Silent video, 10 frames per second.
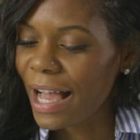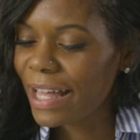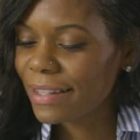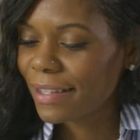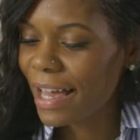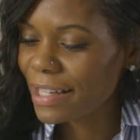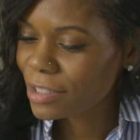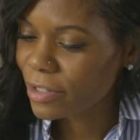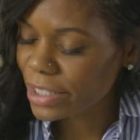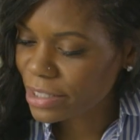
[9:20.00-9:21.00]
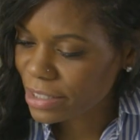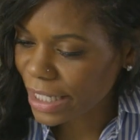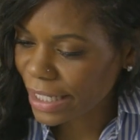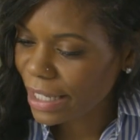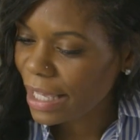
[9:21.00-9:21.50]
And the last
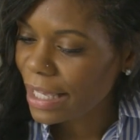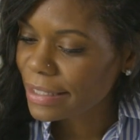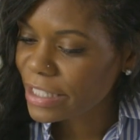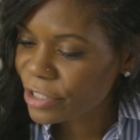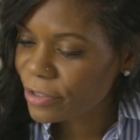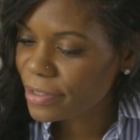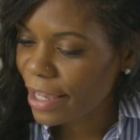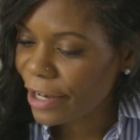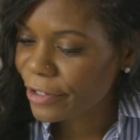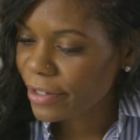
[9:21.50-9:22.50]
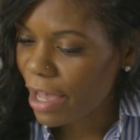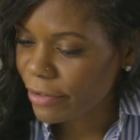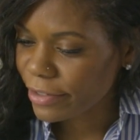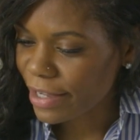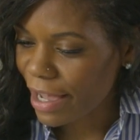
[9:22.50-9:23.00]
question, did you stain your
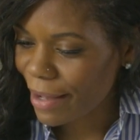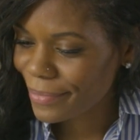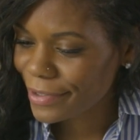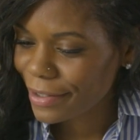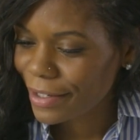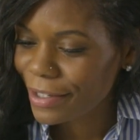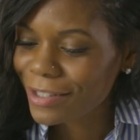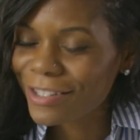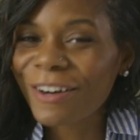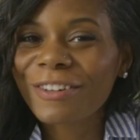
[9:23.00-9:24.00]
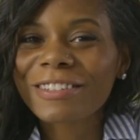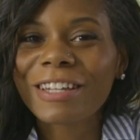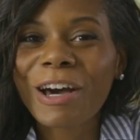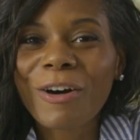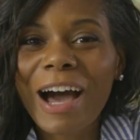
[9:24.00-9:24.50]
countertops? So
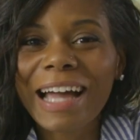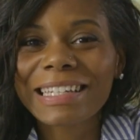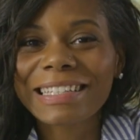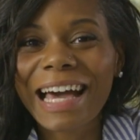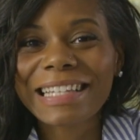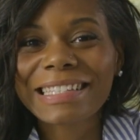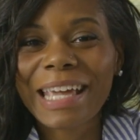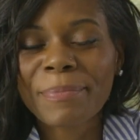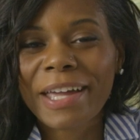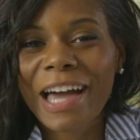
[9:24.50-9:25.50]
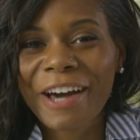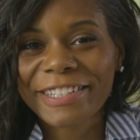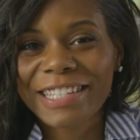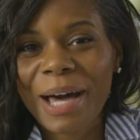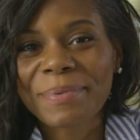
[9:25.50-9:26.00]
no, I did not stain my
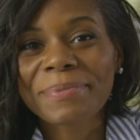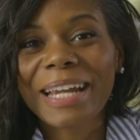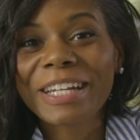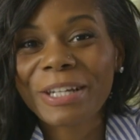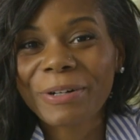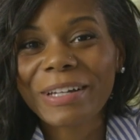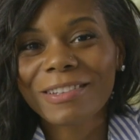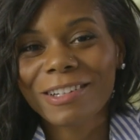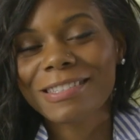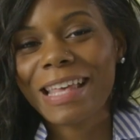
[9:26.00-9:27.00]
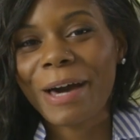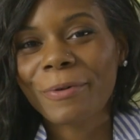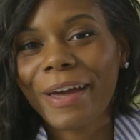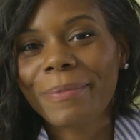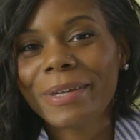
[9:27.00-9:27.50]
countertops, but I know it looks
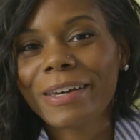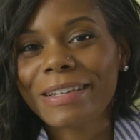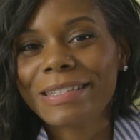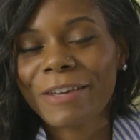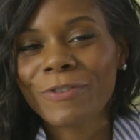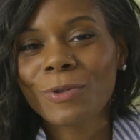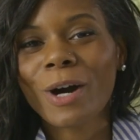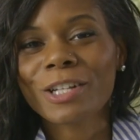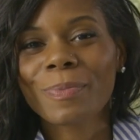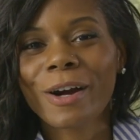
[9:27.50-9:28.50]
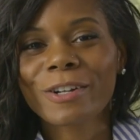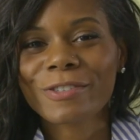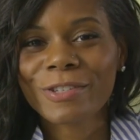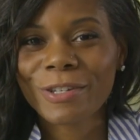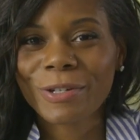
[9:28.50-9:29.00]
that way because if you watch
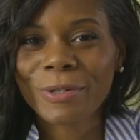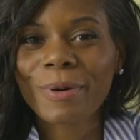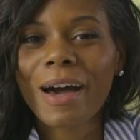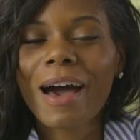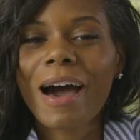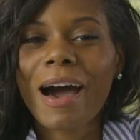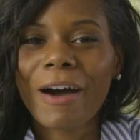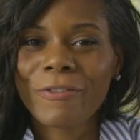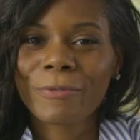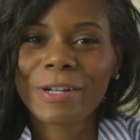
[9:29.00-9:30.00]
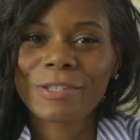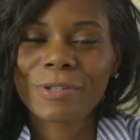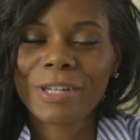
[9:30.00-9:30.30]
part 2 of the Rental